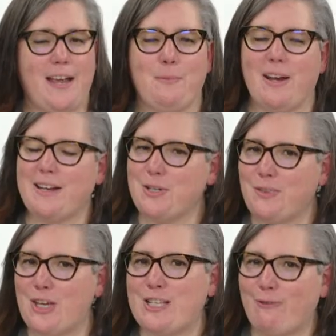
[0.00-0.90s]
And when I do
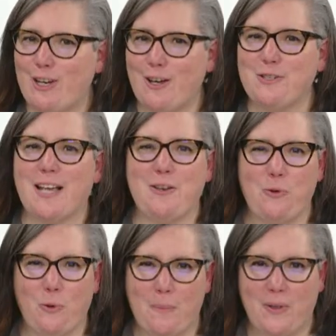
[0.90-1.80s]
these videos, I
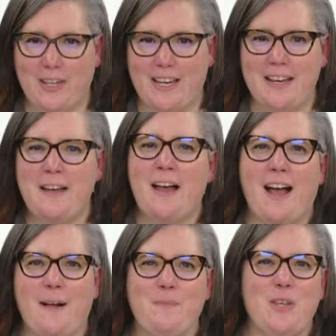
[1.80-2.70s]
normally,
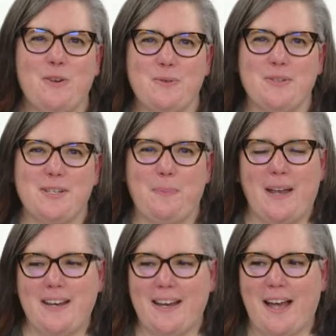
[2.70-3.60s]
um, you know, depending